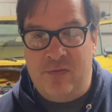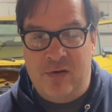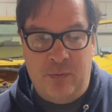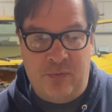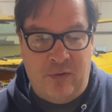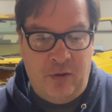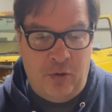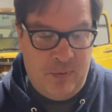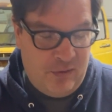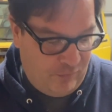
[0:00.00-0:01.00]
and it was a little
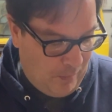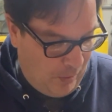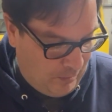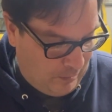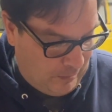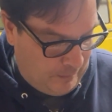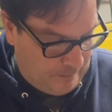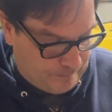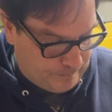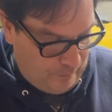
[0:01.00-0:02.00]
bit smaller
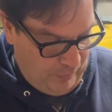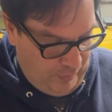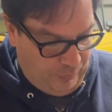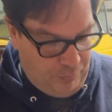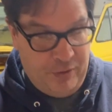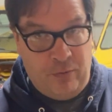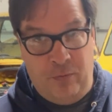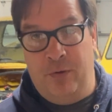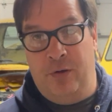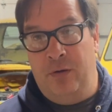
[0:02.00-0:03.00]
than
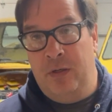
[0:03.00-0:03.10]
3/4.